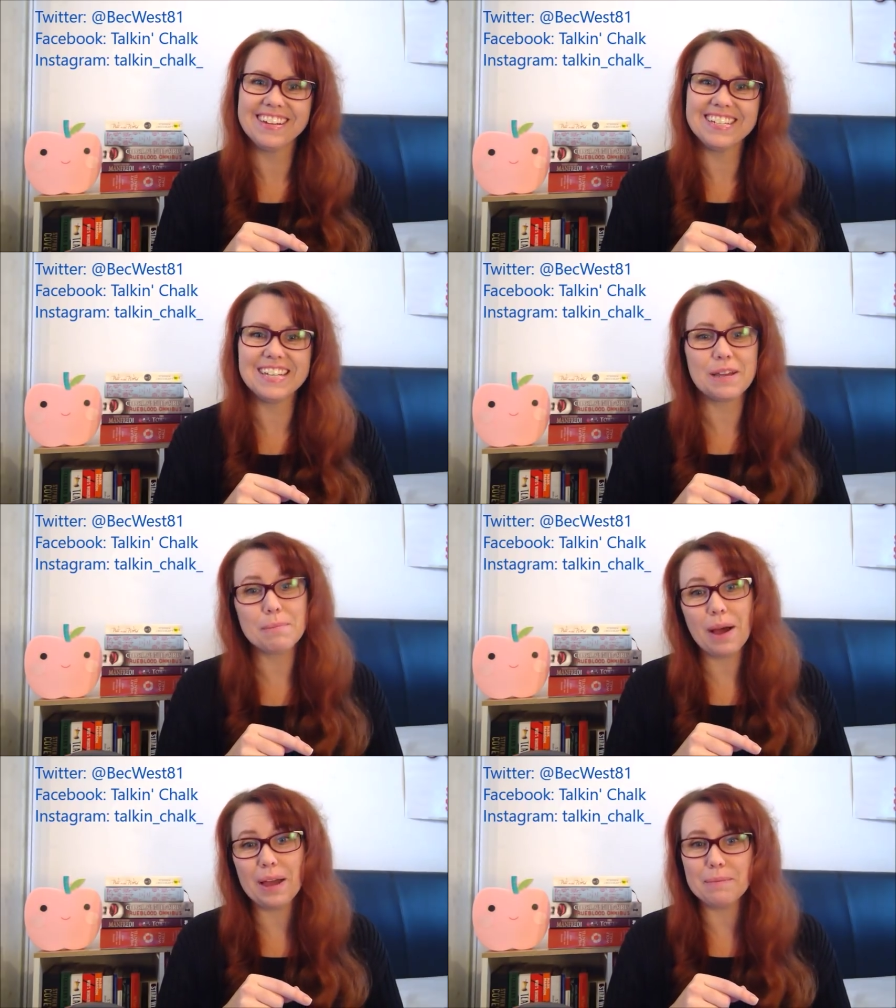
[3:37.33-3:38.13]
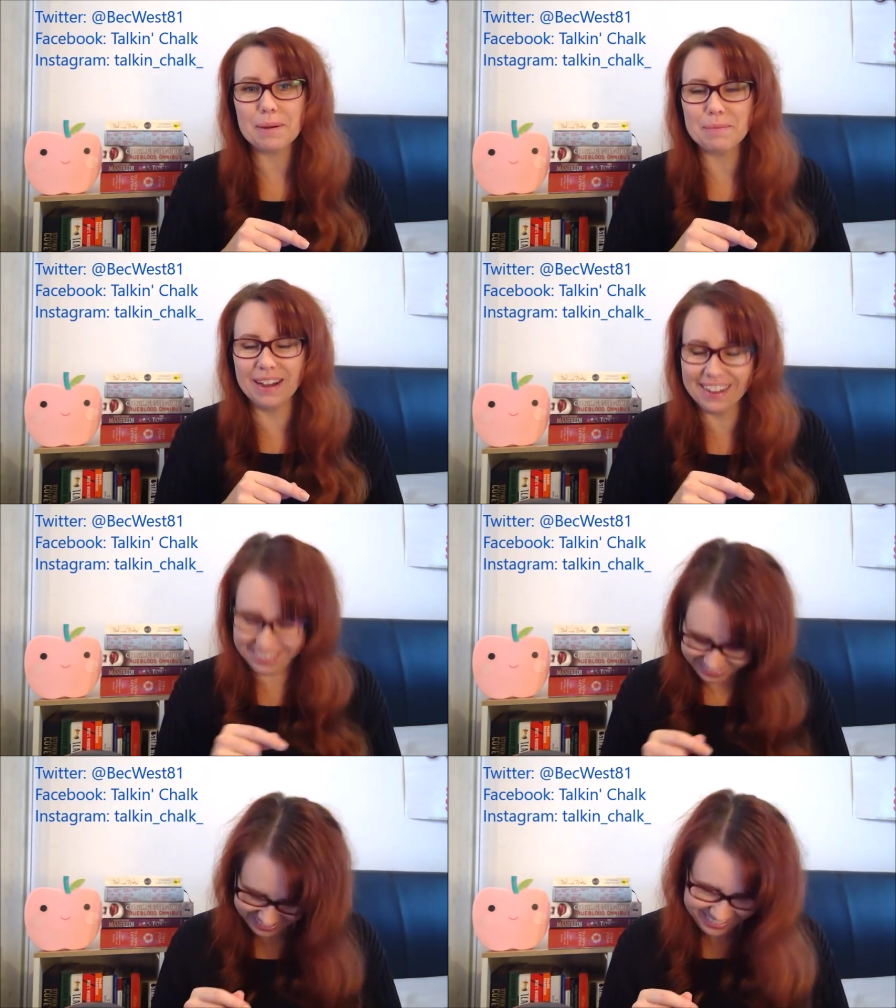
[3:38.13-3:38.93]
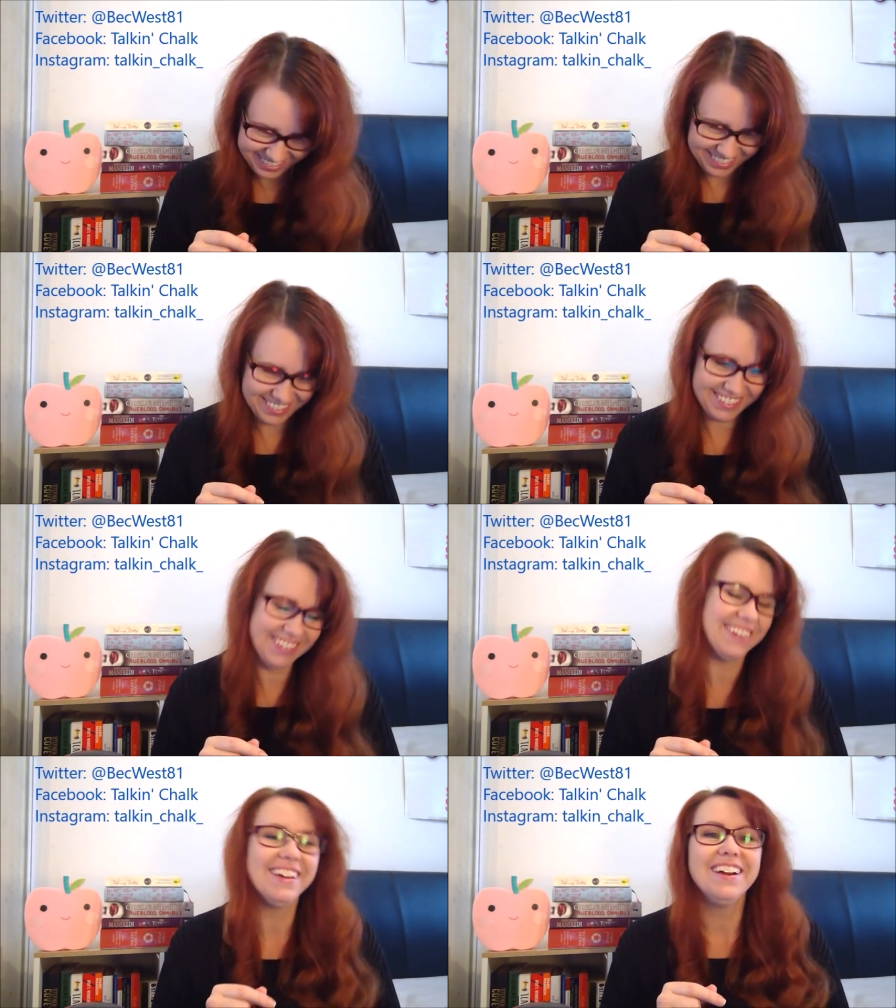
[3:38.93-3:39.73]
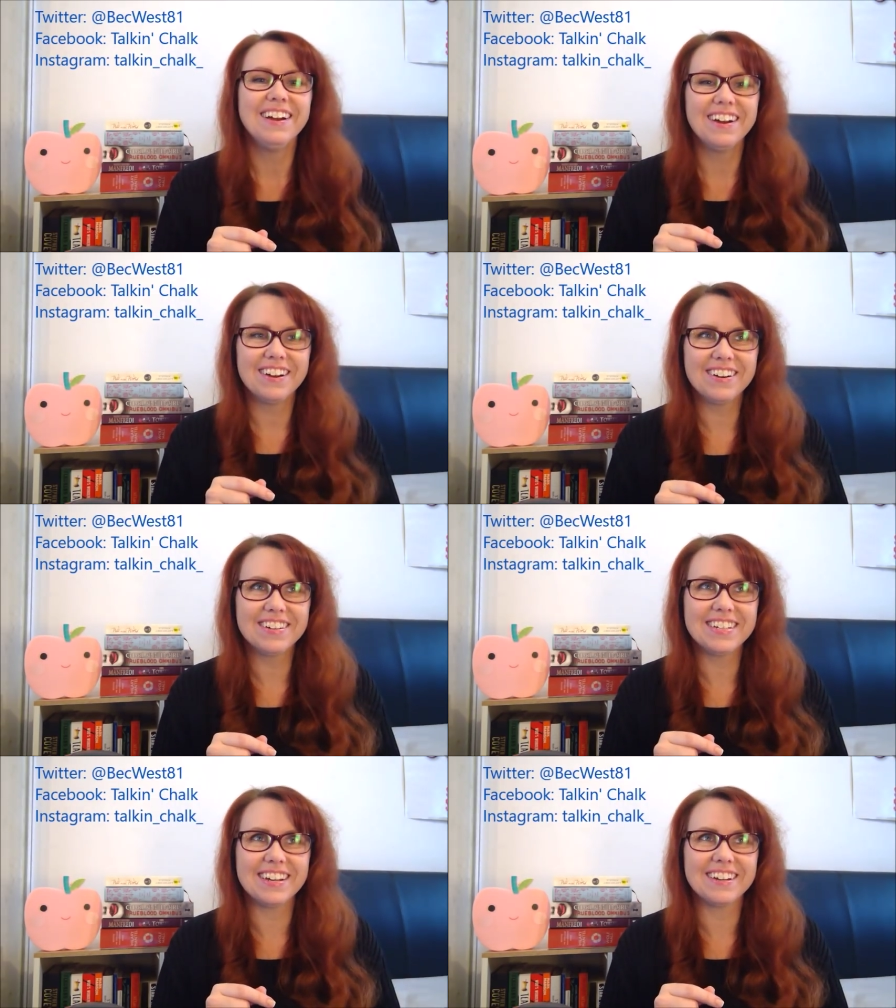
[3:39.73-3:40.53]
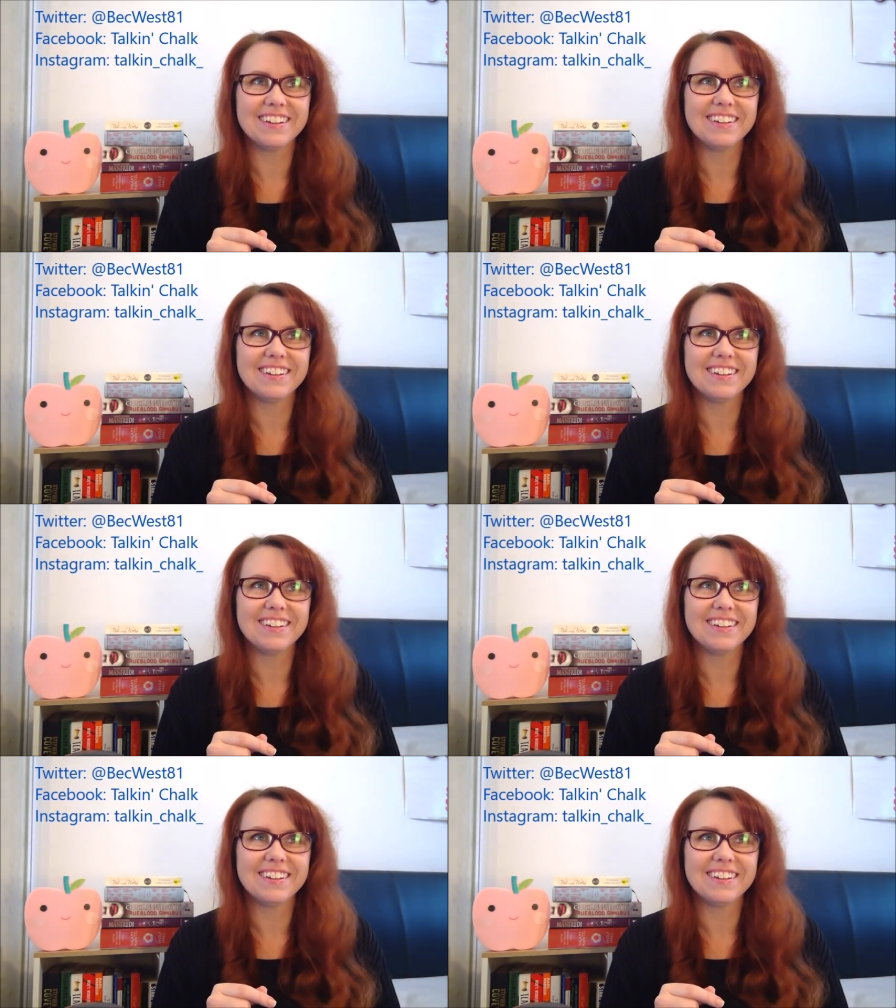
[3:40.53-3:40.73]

He's saying, bye, Mama. Oh, dear.